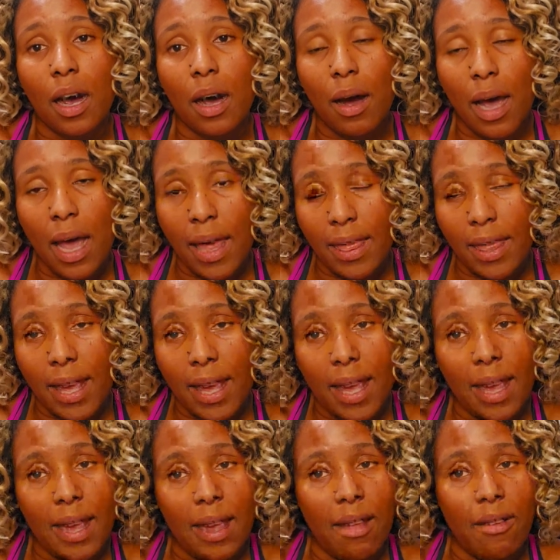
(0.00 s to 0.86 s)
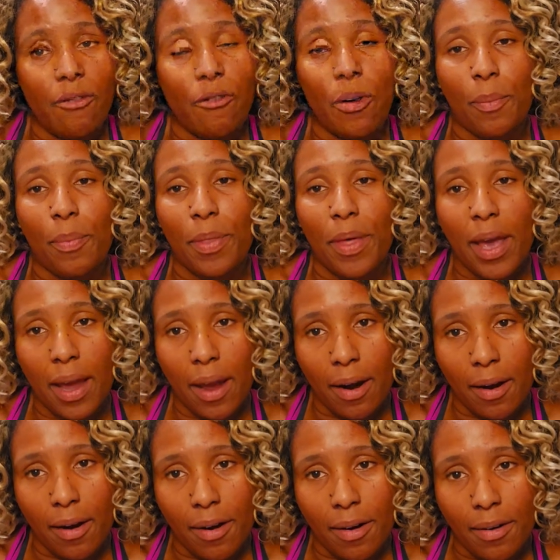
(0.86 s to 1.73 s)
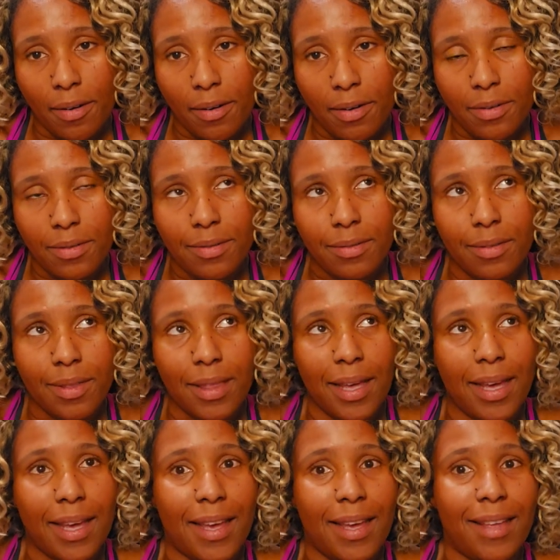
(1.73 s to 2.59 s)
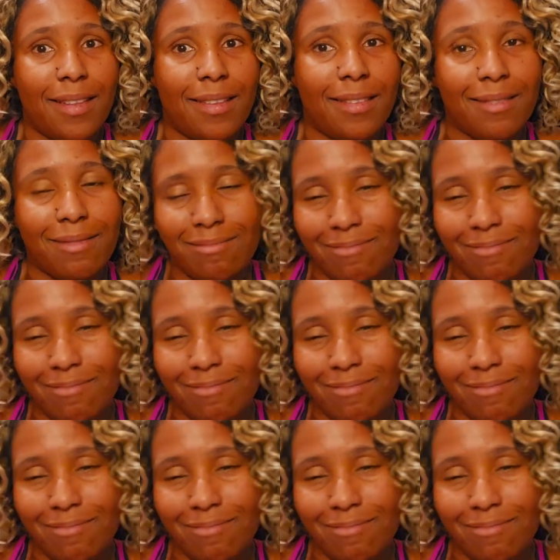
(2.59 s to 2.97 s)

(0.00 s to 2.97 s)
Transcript: And then from there, then